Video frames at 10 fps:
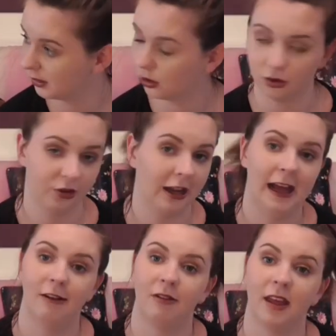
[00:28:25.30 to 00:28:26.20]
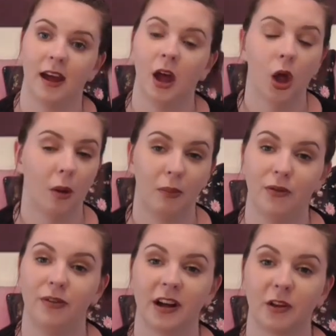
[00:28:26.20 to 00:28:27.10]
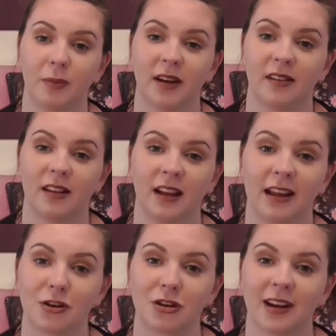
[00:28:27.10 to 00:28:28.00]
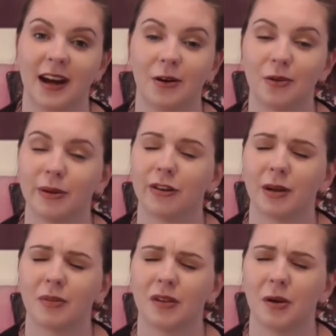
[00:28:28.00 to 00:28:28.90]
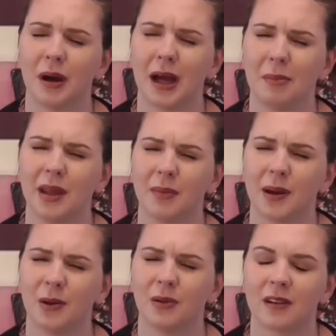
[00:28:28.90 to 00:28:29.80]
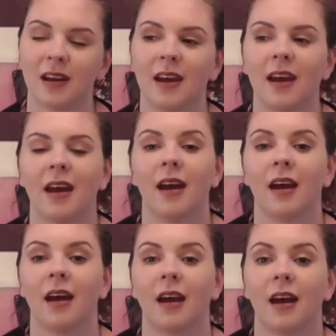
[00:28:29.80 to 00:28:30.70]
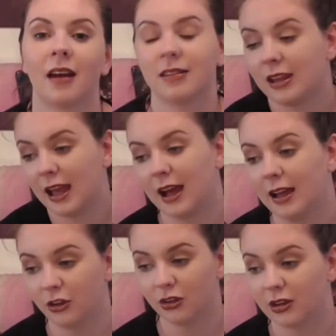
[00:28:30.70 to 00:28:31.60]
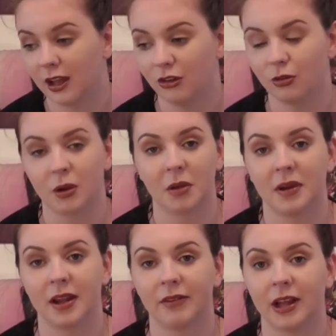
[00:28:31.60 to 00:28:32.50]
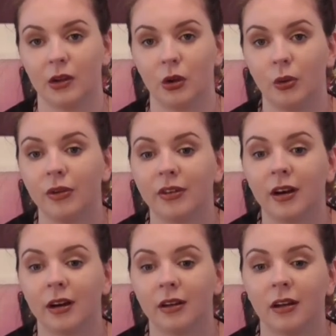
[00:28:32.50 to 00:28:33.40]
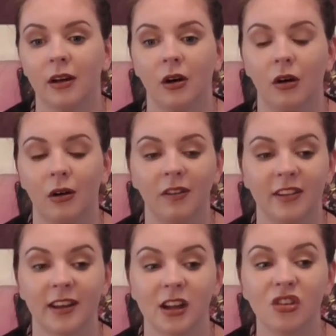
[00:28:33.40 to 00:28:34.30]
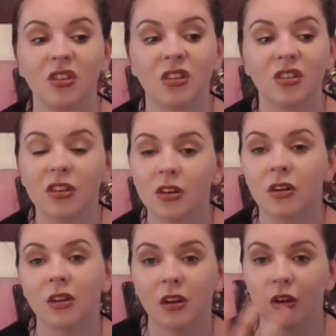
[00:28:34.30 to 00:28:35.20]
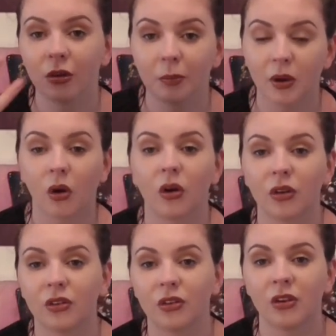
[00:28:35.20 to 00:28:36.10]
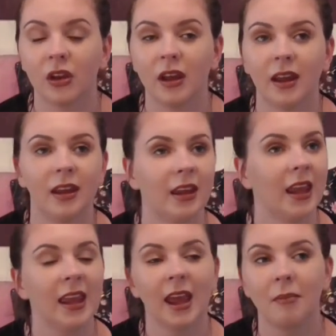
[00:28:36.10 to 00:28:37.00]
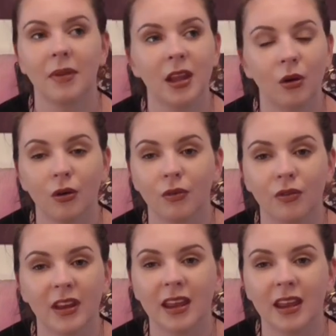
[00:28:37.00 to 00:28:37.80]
Costa have their bonfire spice collection out, which I'm so happy about. So yeah, I just recommend having a little loyalty card on the side, just because you can get money off.